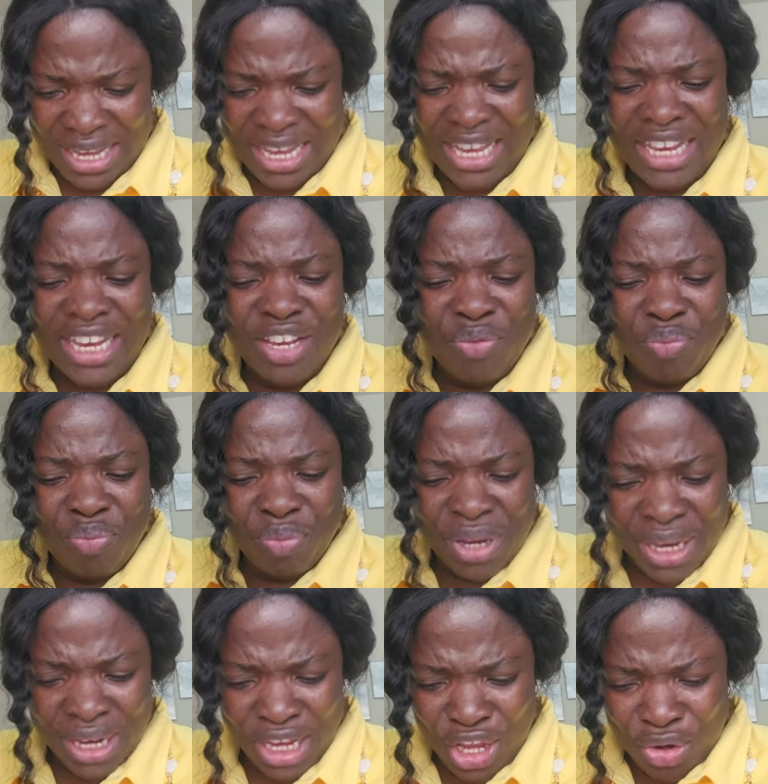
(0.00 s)

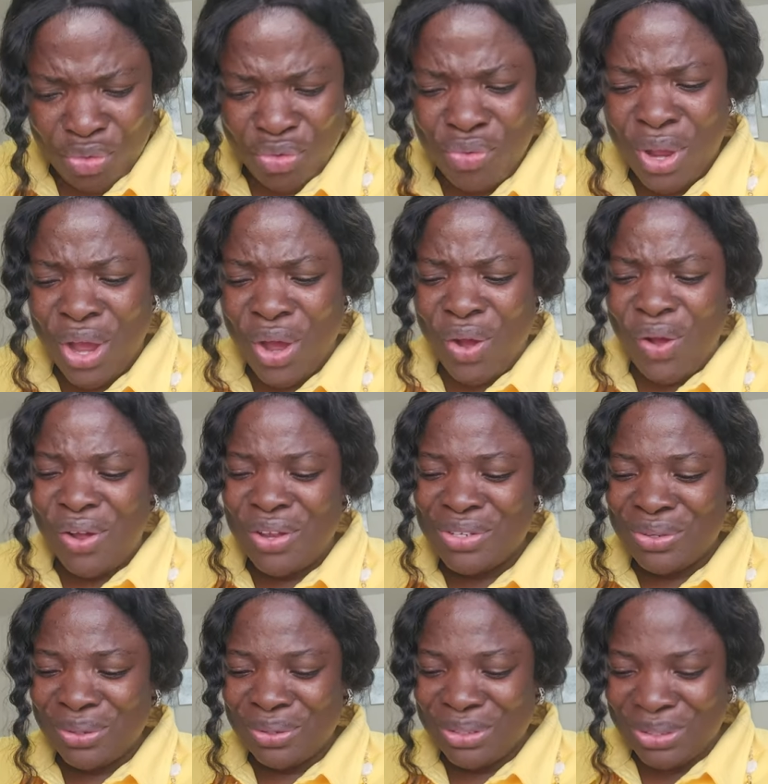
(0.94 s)
Amen. We were
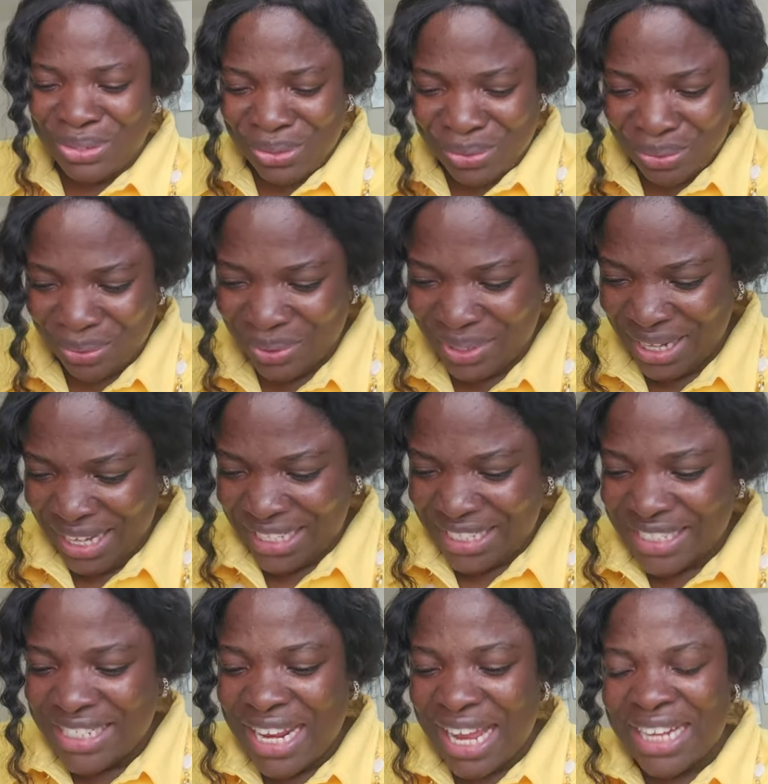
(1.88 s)
also told
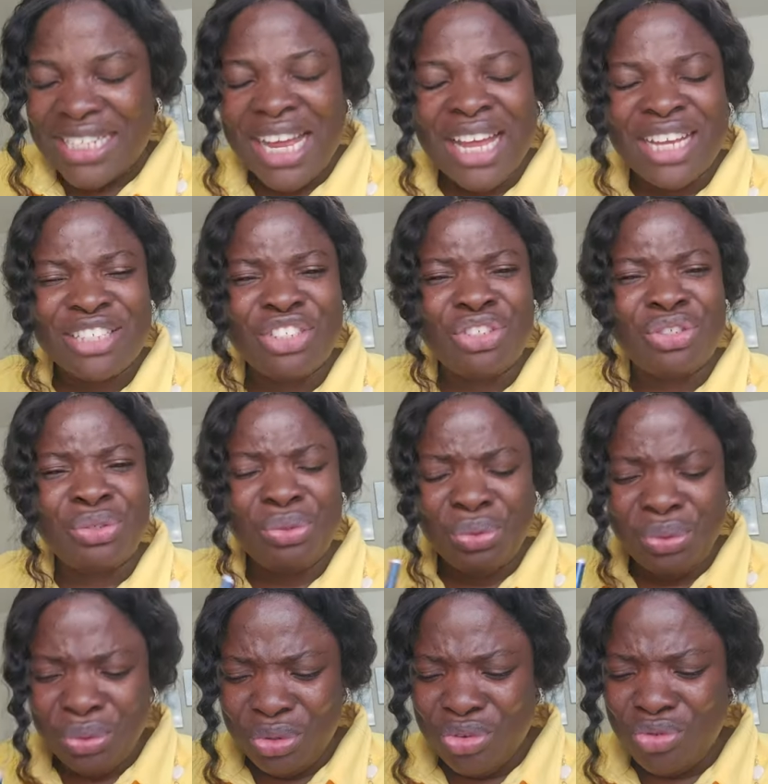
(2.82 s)
that as
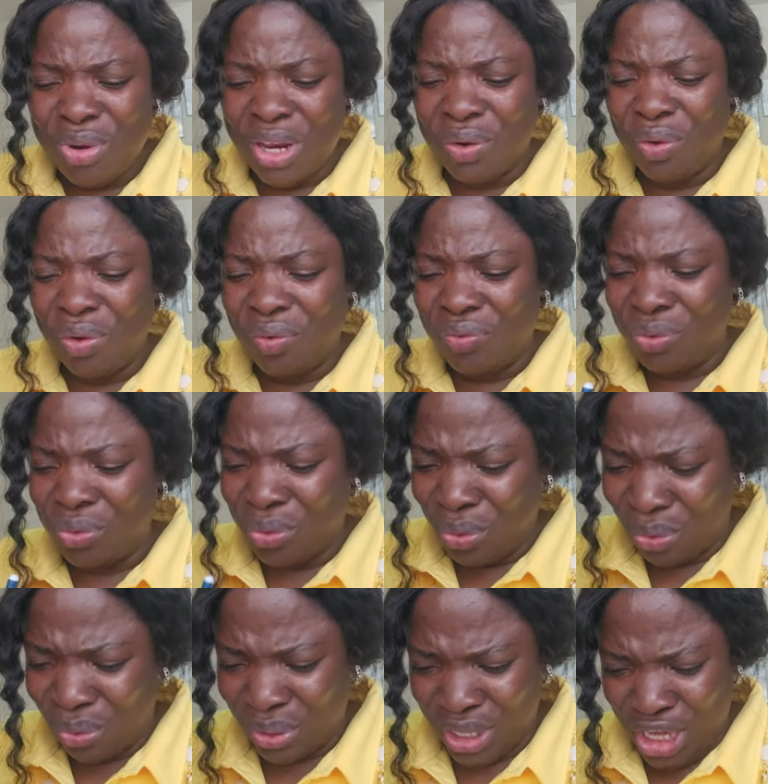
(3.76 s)
children of
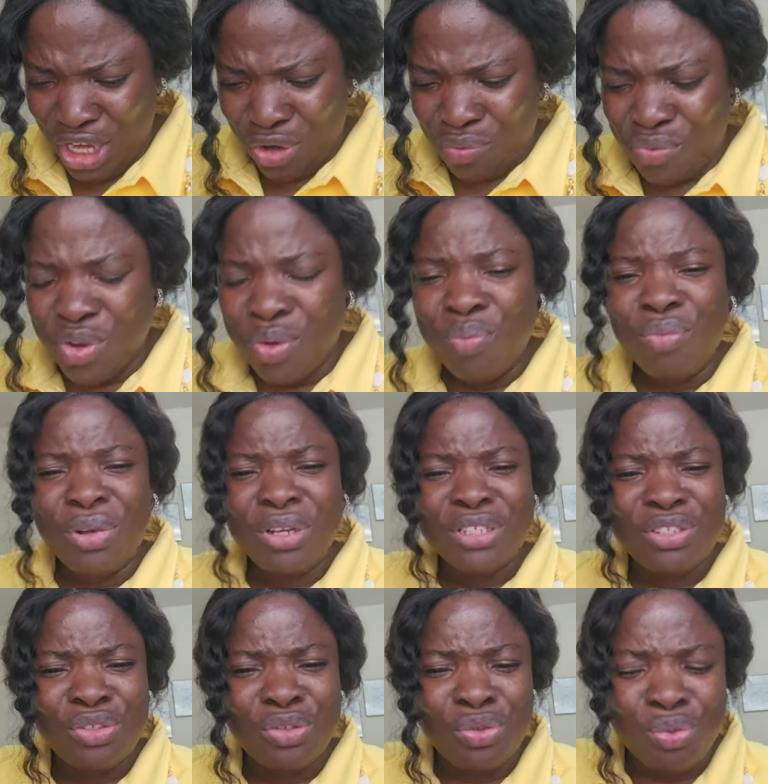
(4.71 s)
God, we
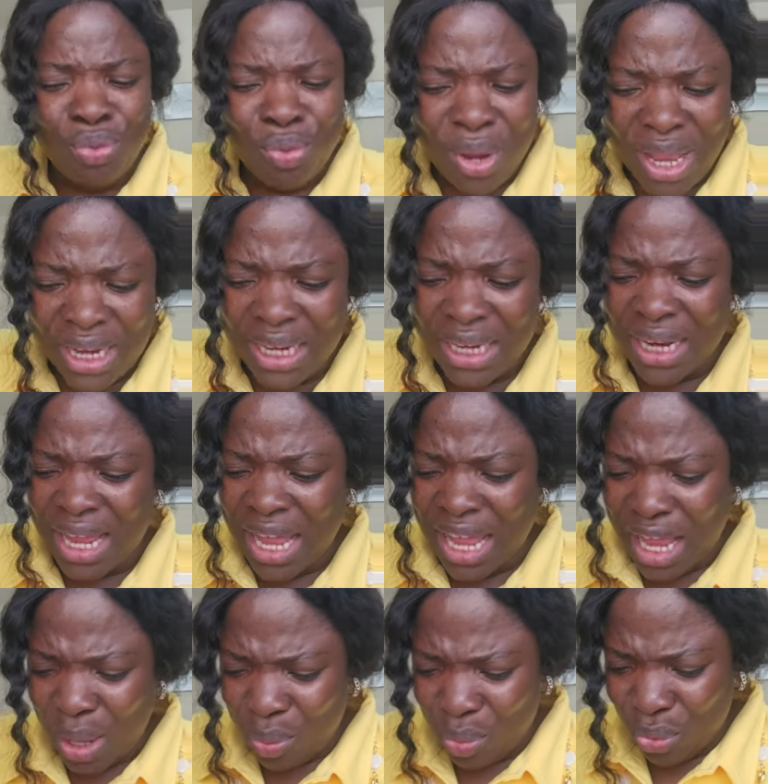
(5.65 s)
must dwell in
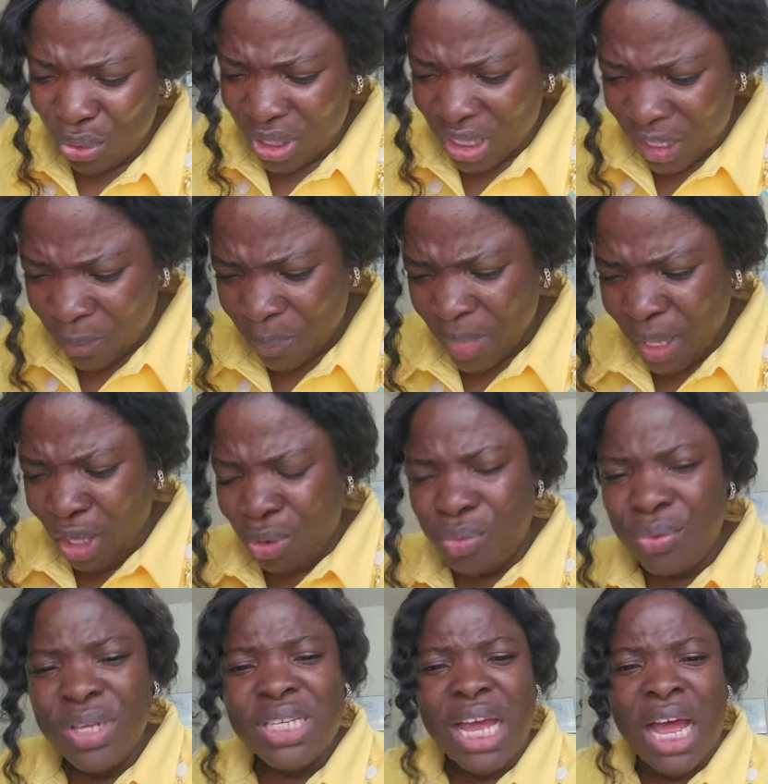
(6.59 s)
harmony
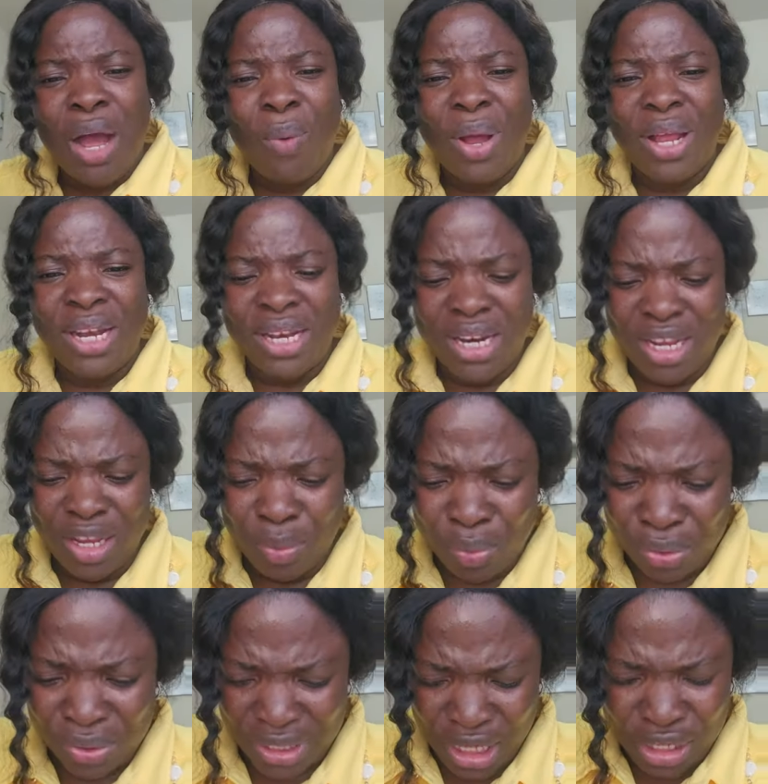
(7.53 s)
with our
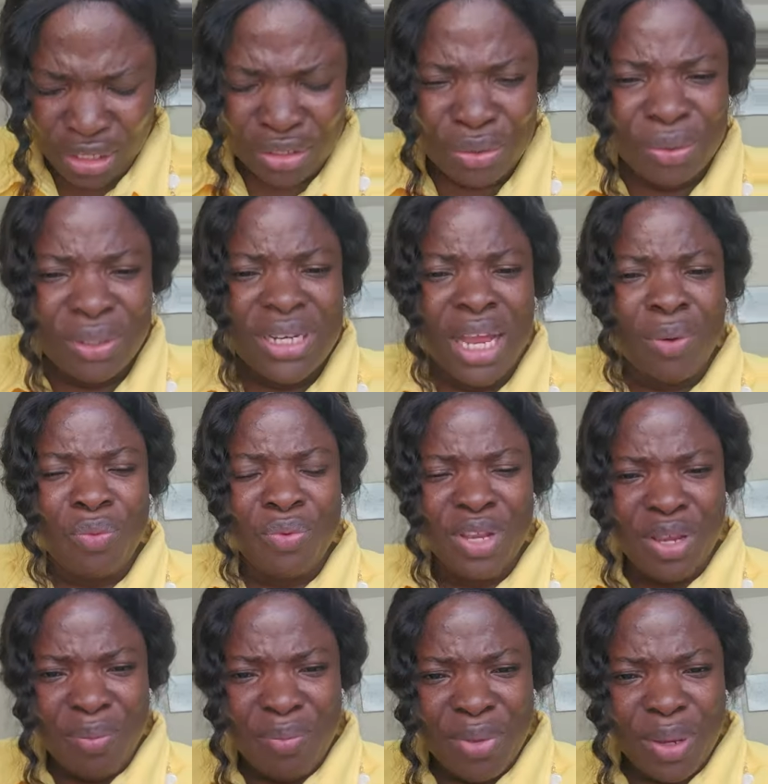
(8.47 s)
neighbors so that
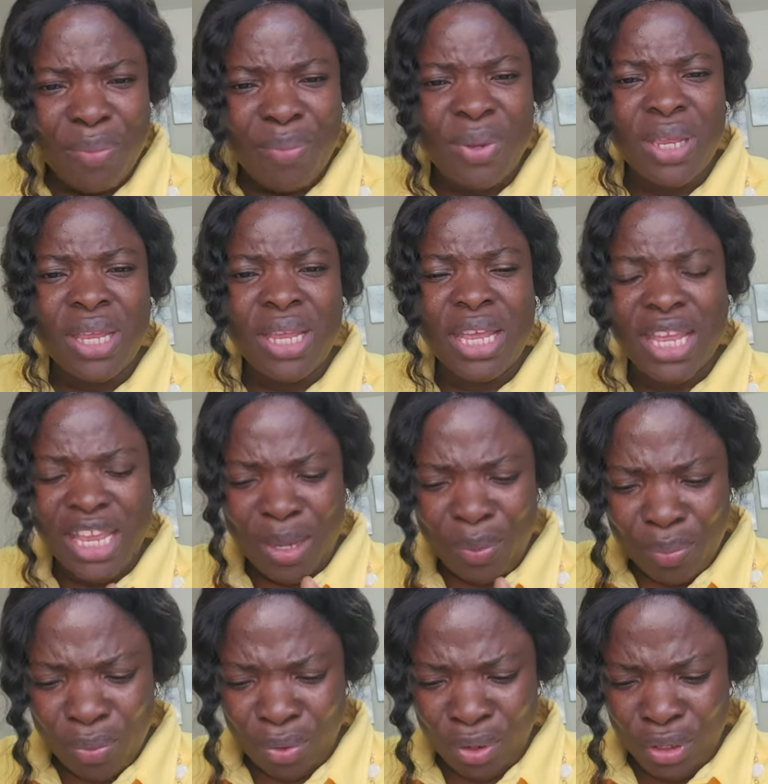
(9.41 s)
we may be
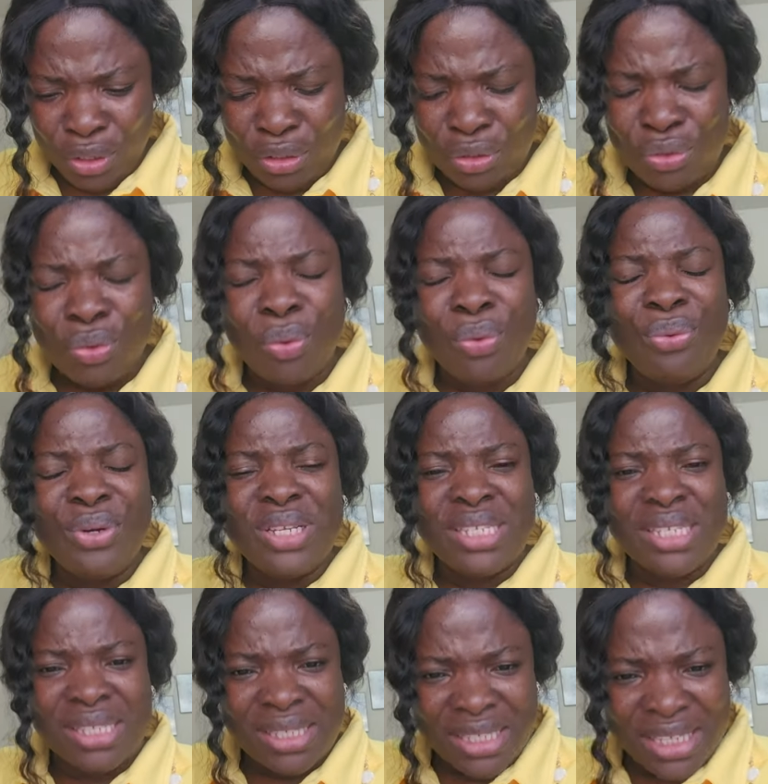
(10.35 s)
able to
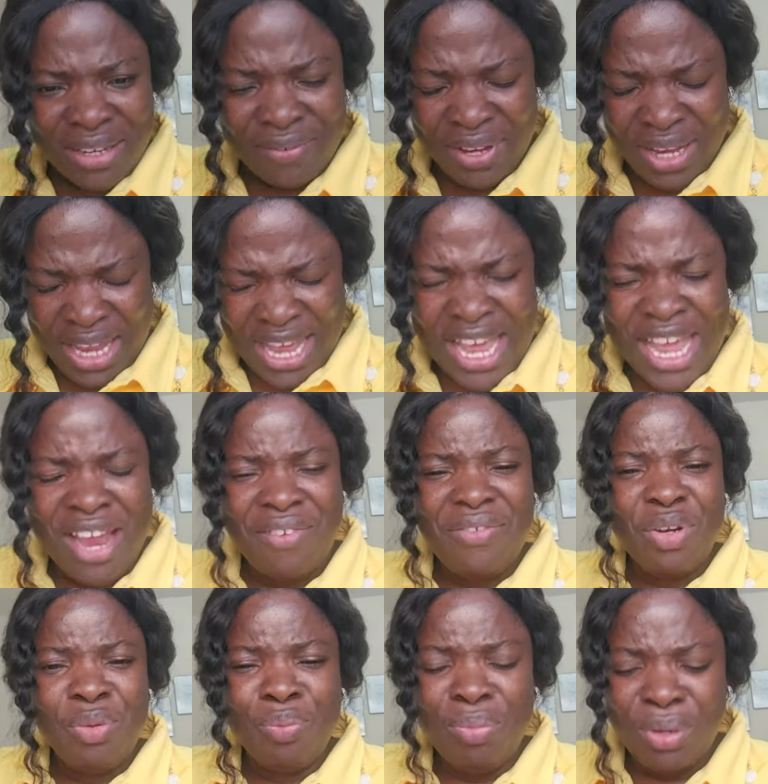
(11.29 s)
receive
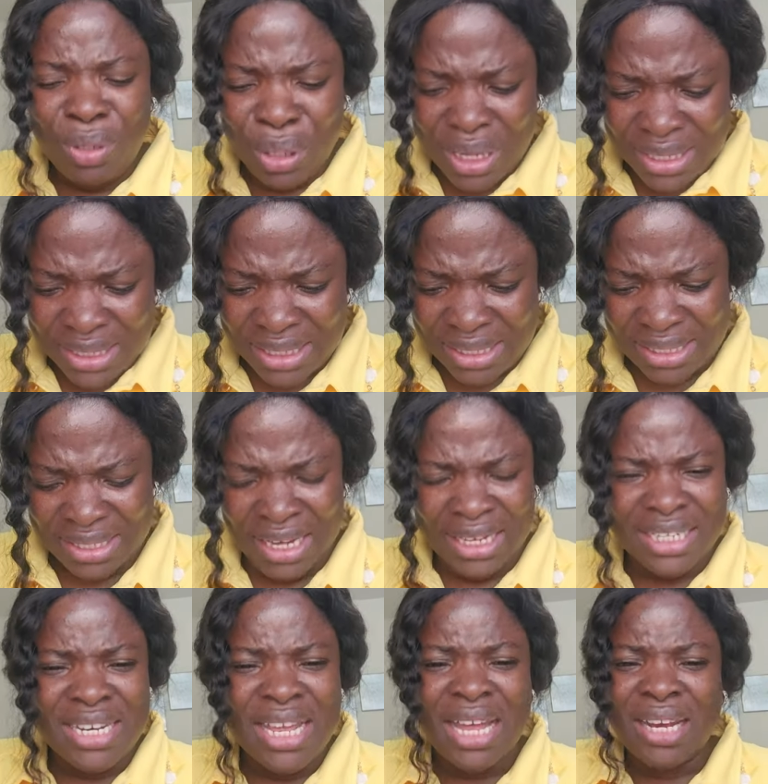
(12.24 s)
every blessings
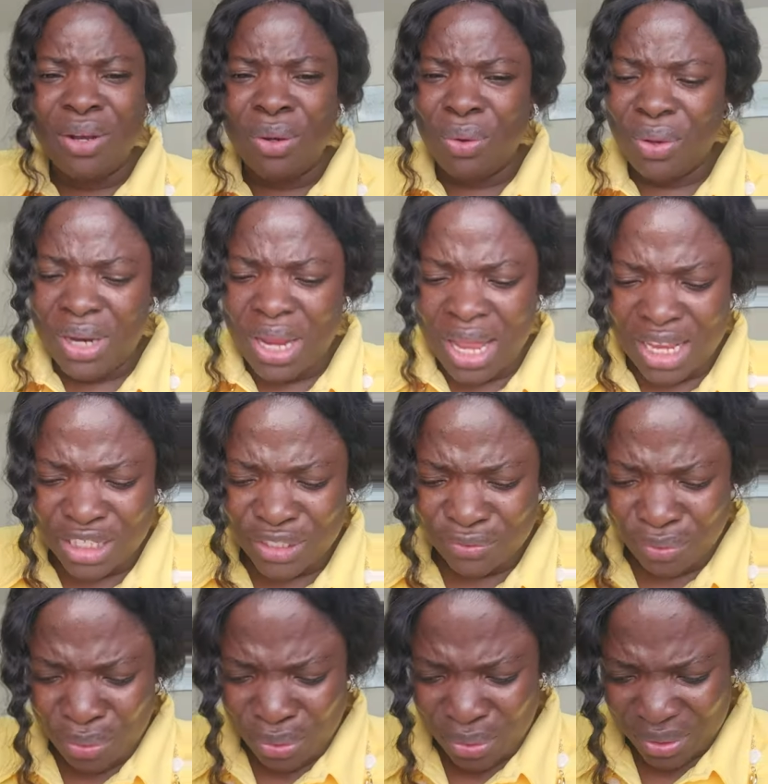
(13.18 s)
that the Lord has
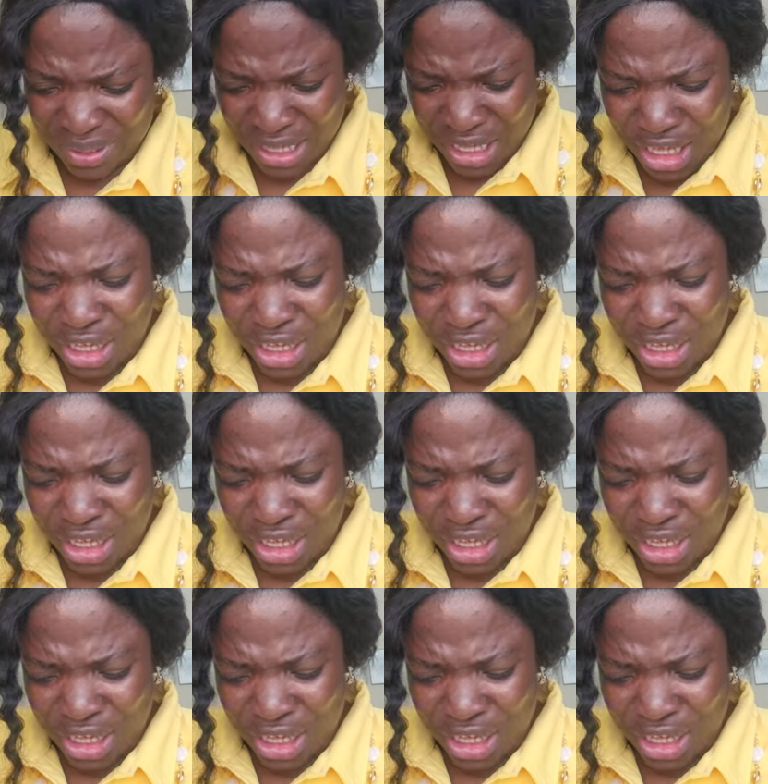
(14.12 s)
for us.